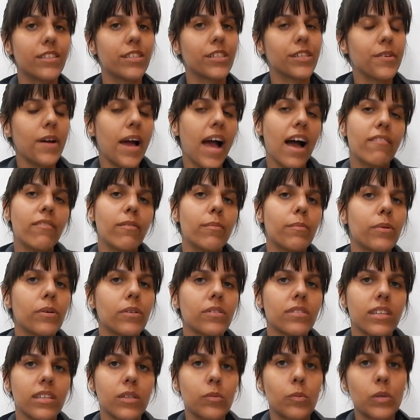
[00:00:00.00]
Do you have a
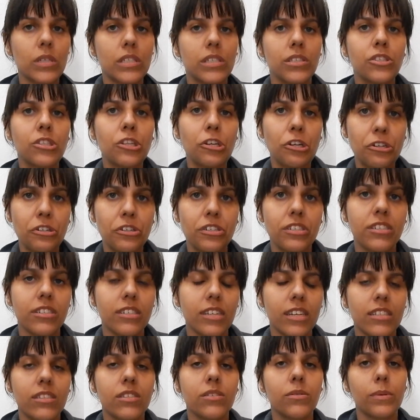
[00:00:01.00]
book that was turned
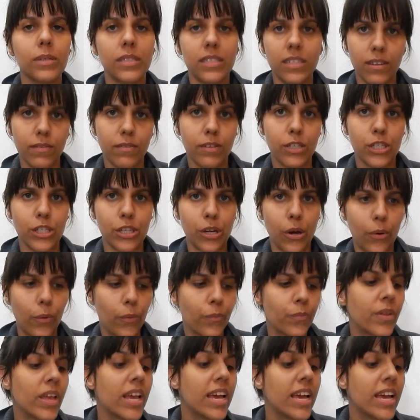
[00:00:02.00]
into a TV show?